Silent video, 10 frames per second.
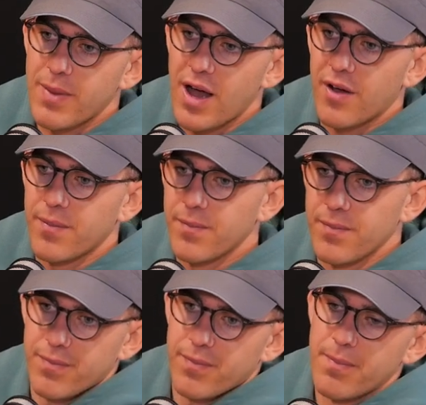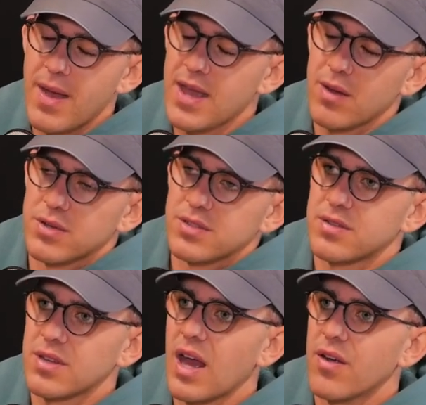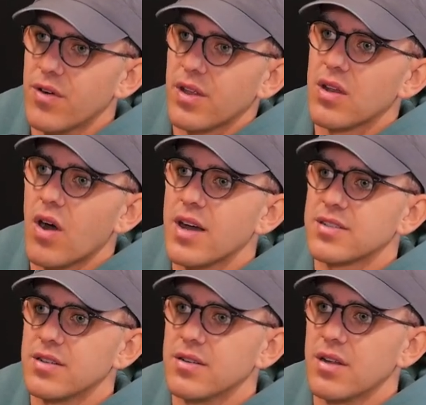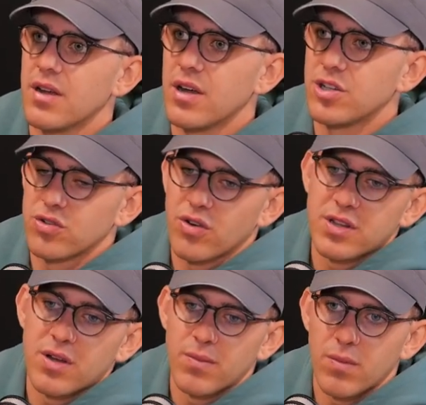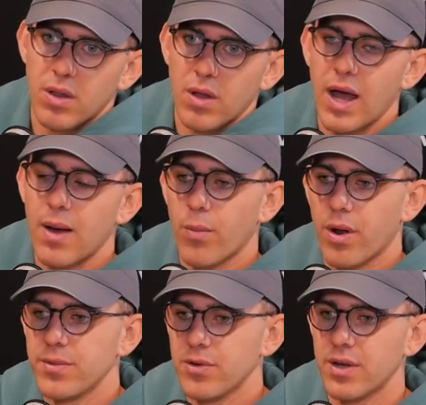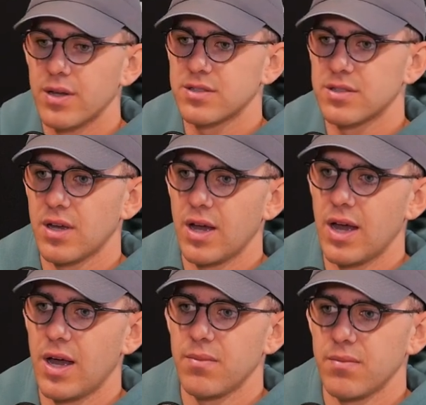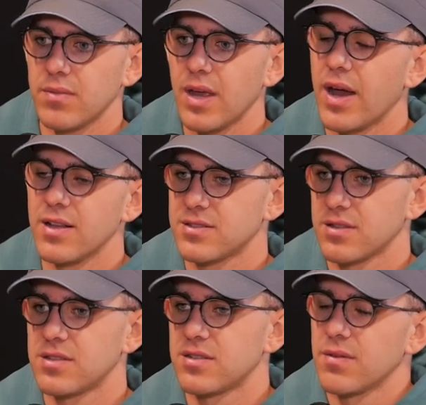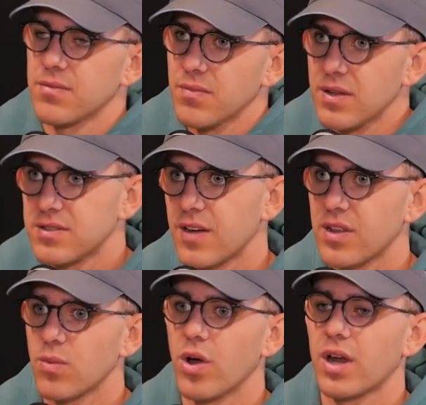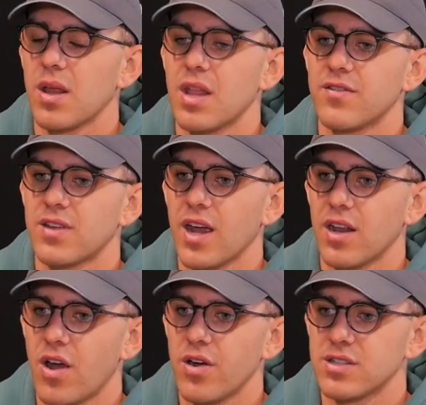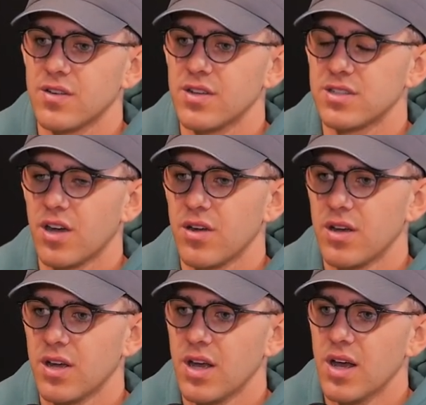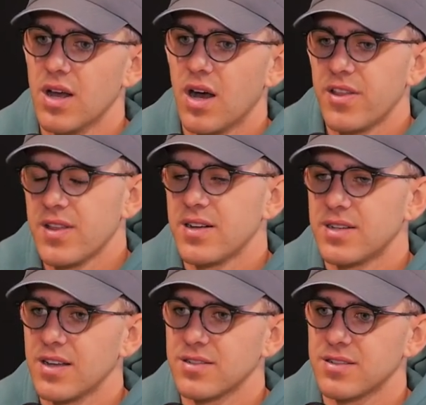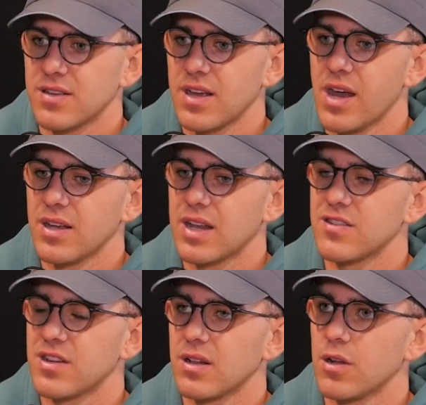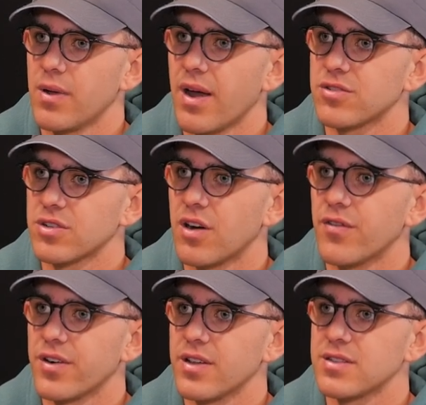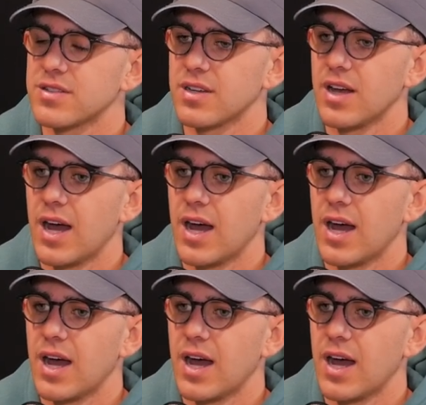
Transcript: about me was, yeah, really nice and assuring that what I'm doing's, it's definitely working and they've taken notice of it. So I think that does, yeah, it gives you a little bit extra confidence,